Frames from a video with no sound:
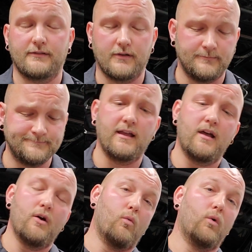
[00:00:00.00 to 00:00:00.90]
So
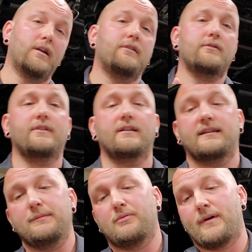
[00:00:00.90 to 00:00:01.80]
one other thing to
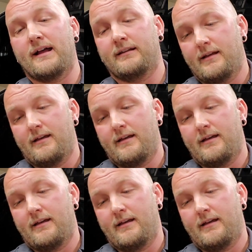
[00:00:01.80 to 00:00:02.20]
keep in mind,